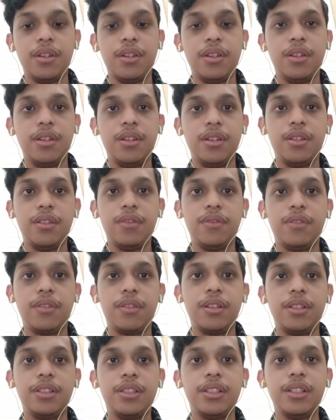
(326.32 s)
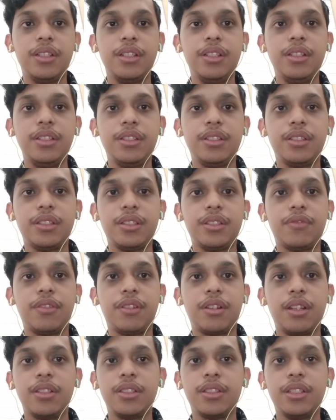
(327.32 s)
For
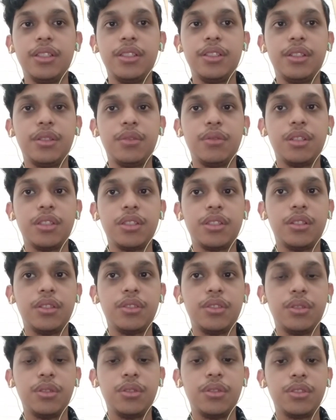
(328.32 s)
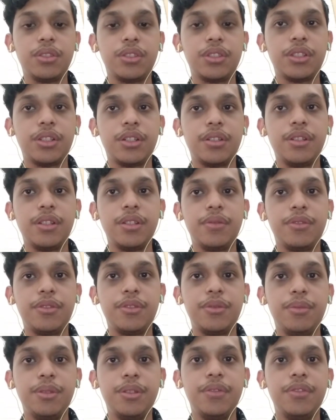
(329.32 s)
lessons, it was also starting
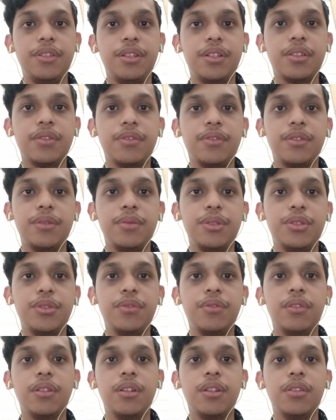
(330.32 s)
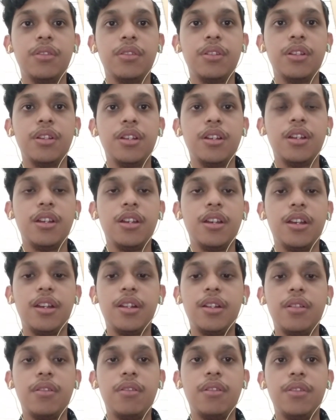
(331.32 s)
to be difficult for me to follow.
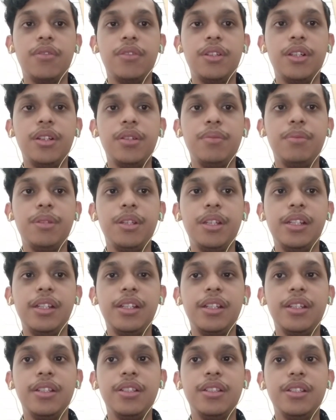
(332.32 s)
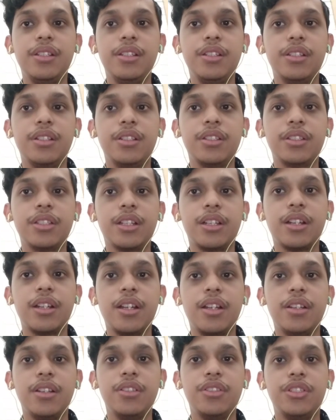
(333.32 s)
And however, being in the second
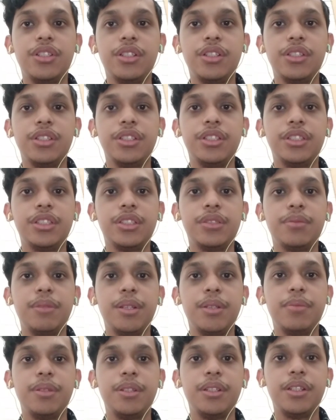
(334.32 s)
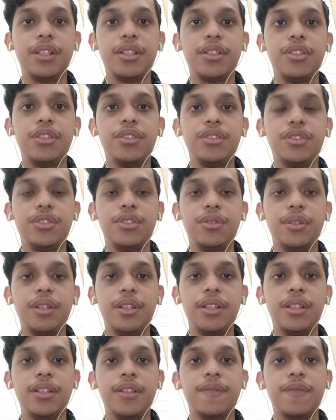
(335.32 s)
and third years made me get used to it.